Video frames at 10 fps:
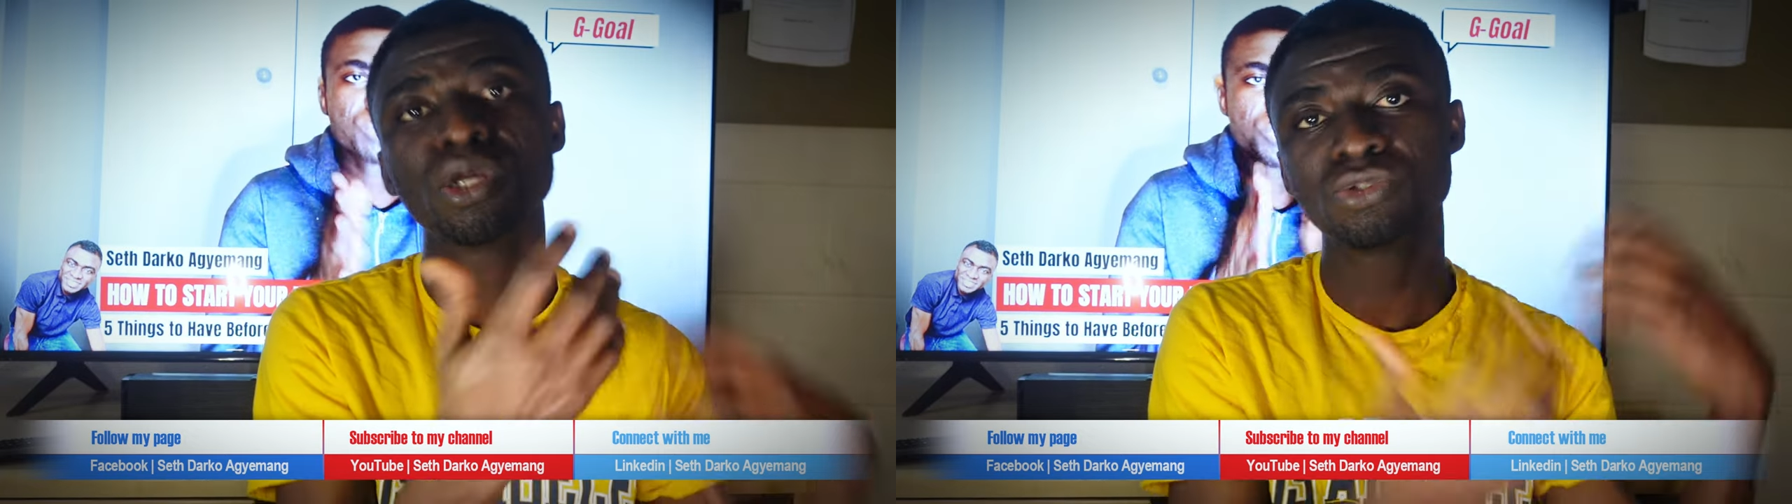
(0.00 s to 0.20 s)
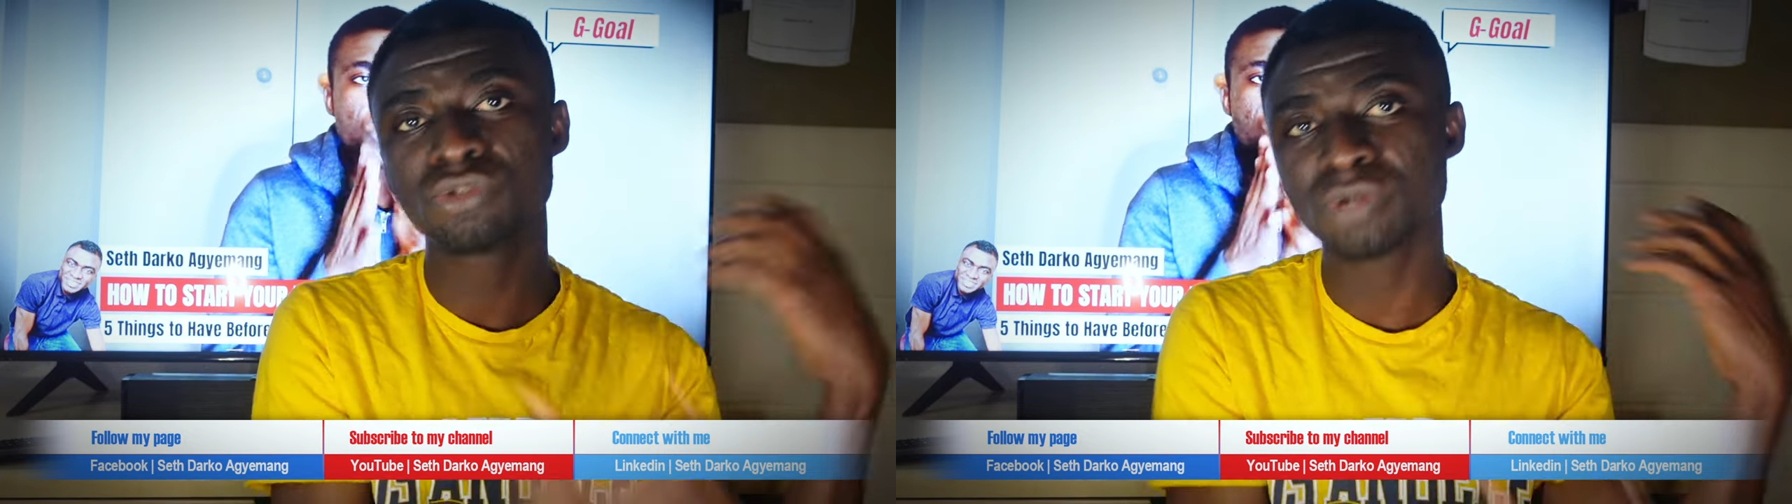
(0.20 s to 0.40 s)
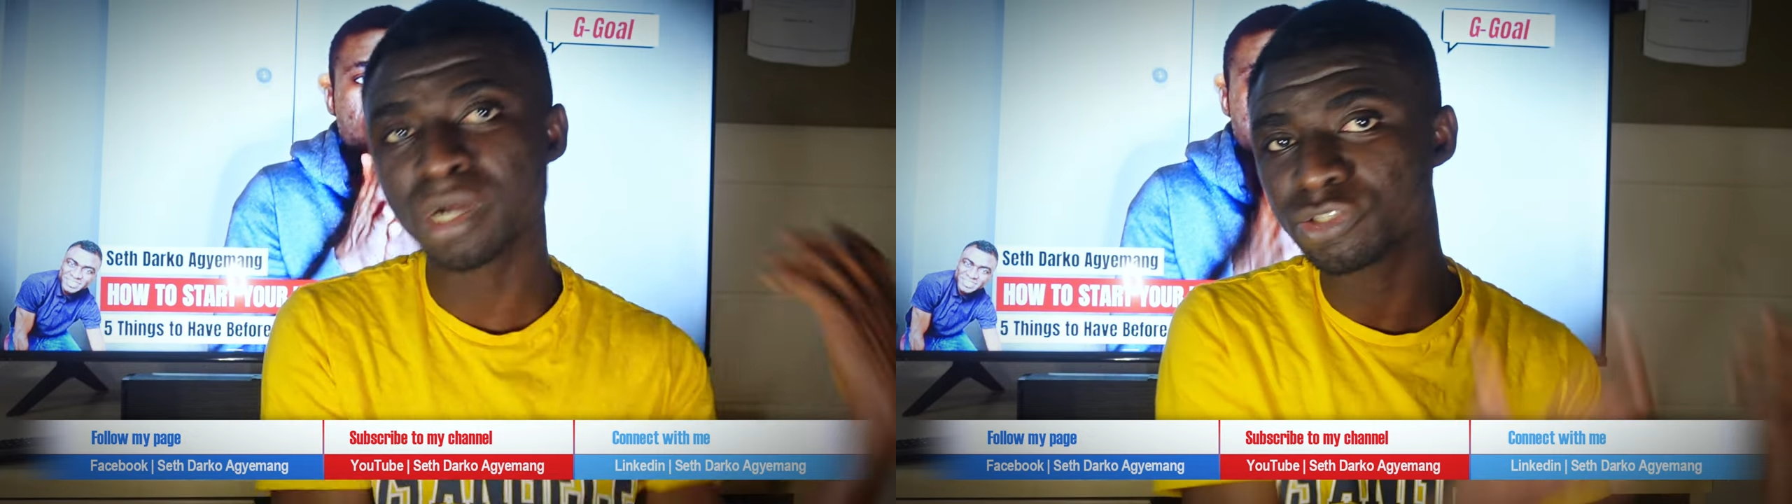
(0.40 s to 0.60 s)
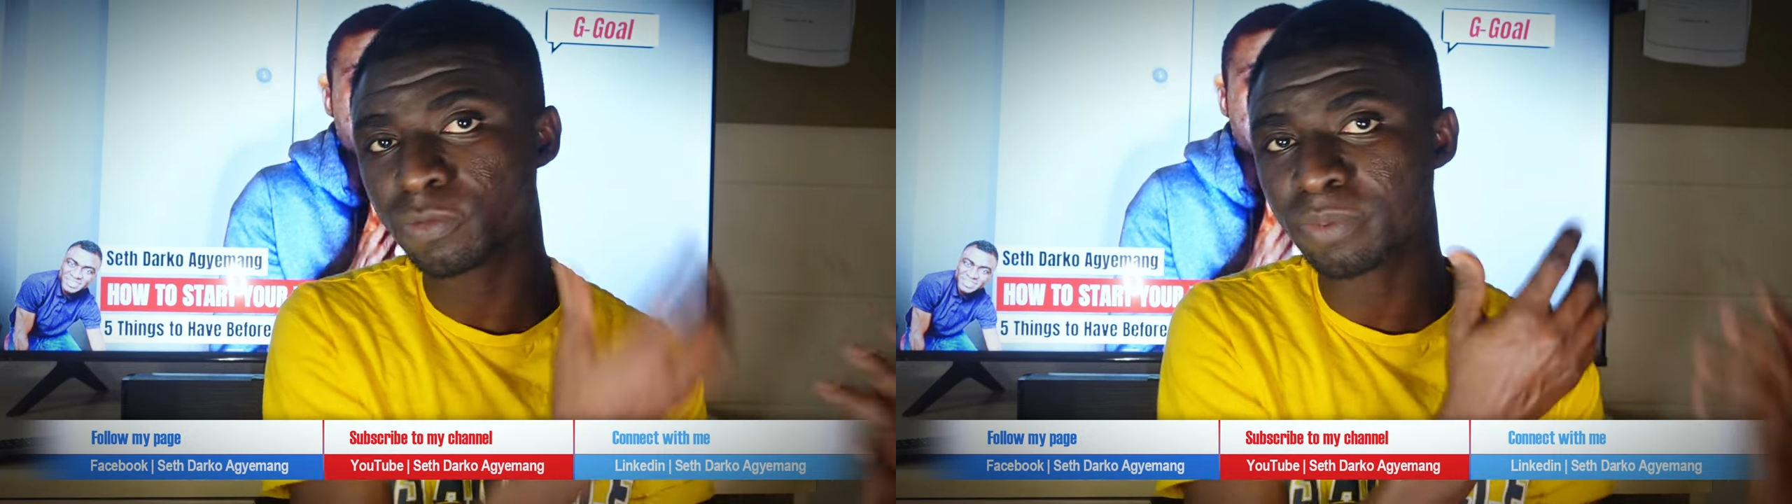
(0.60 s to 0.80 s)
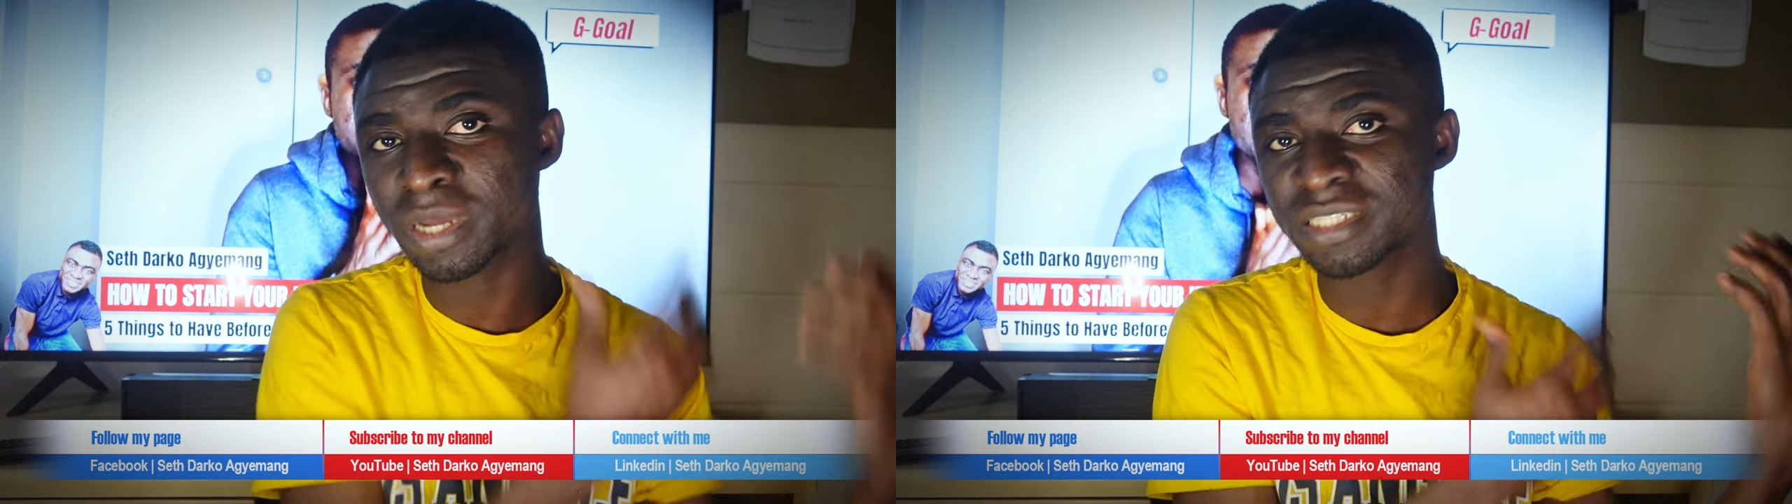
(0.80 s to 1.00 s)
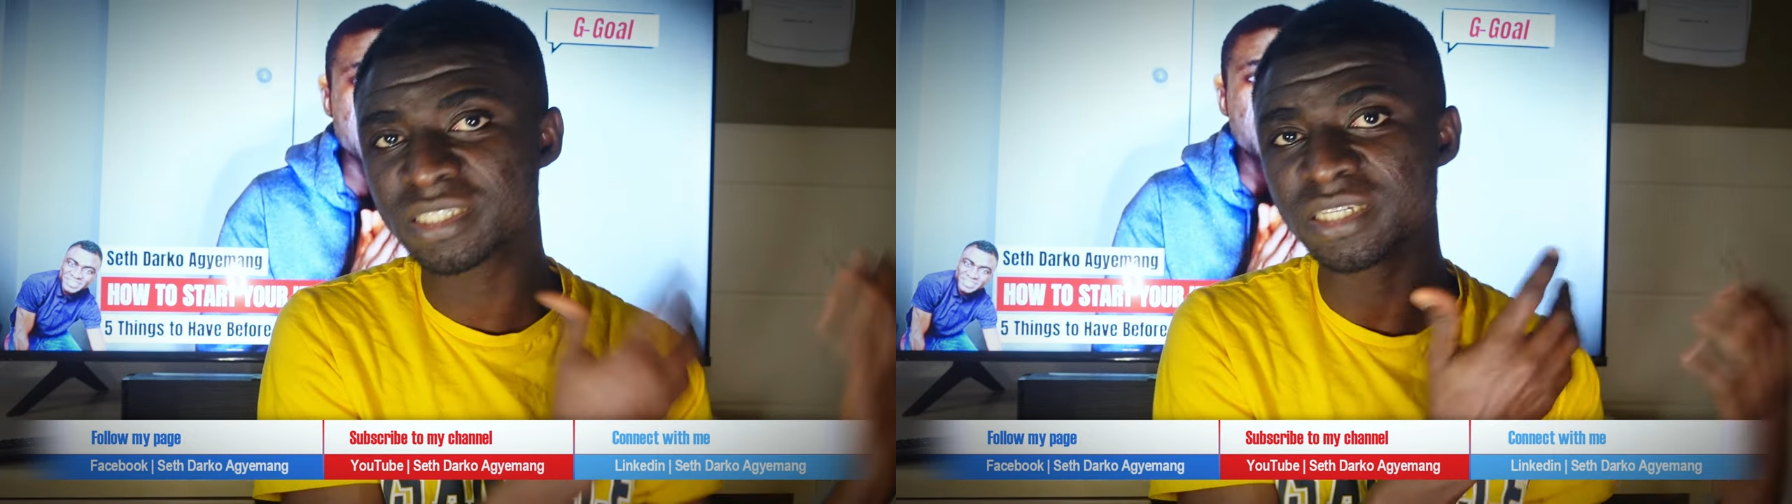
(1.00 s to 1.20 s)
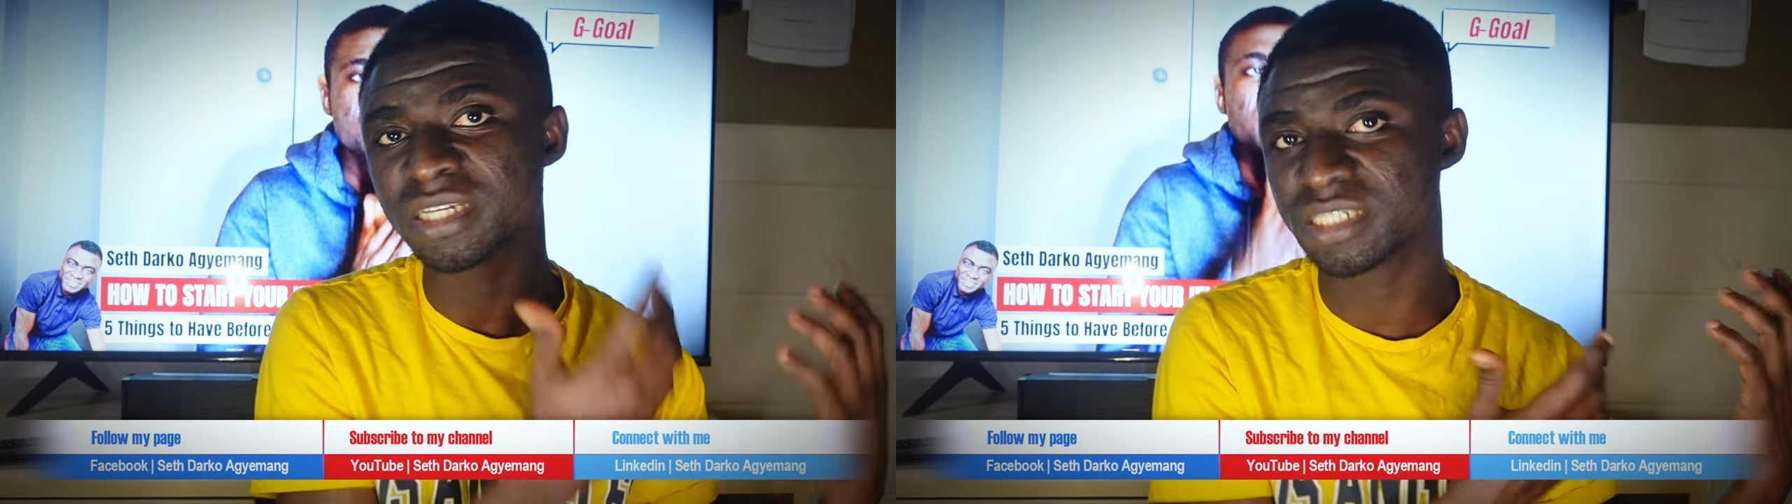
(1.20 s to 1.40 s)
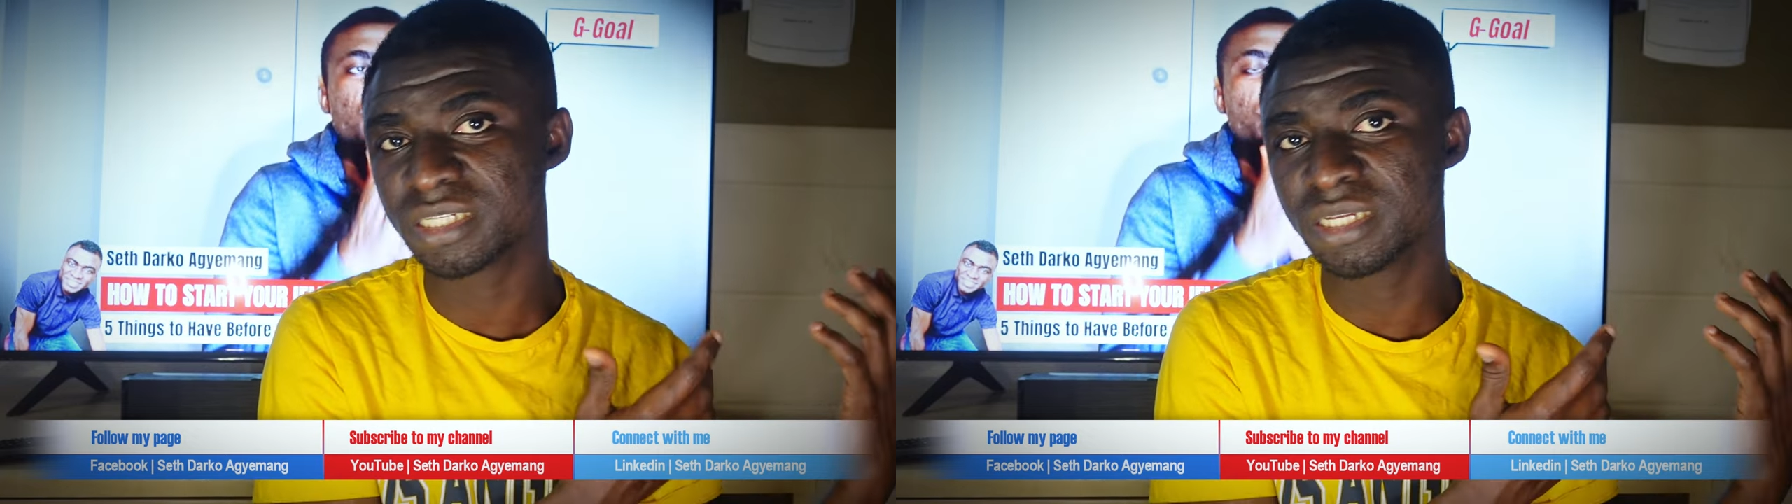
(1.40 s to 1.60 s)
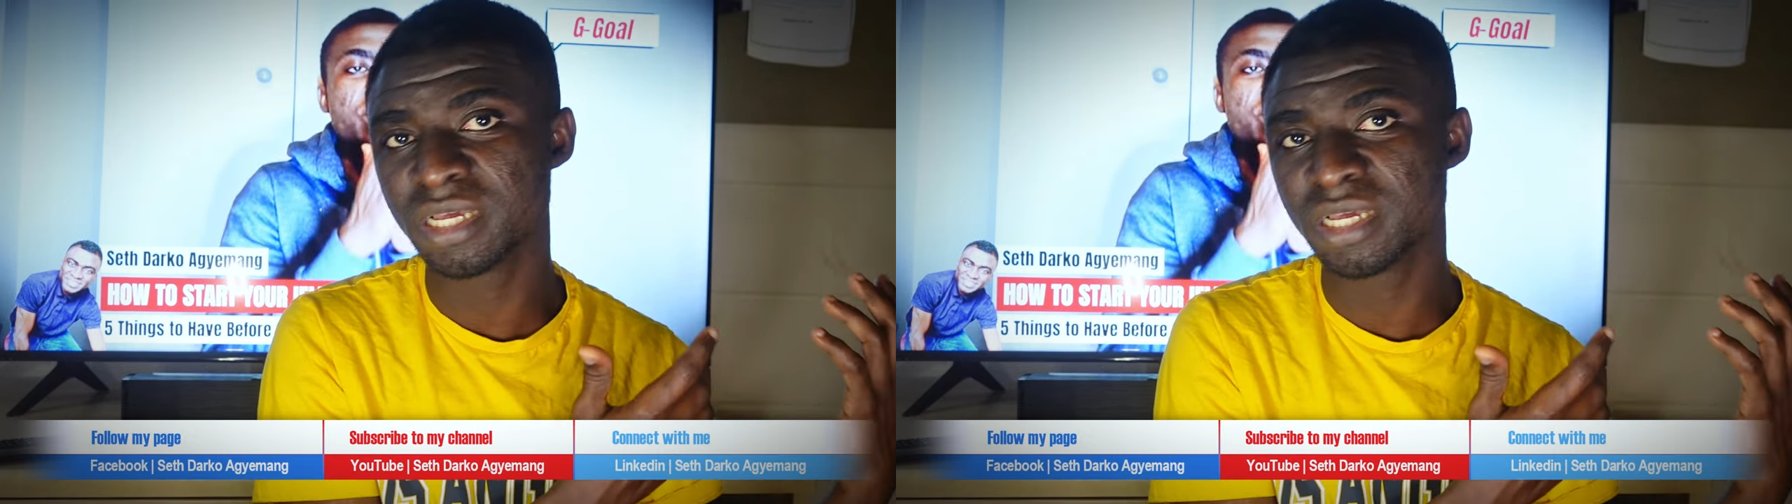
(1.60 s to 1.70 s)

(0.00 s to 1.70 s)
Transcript: throughout your practice session.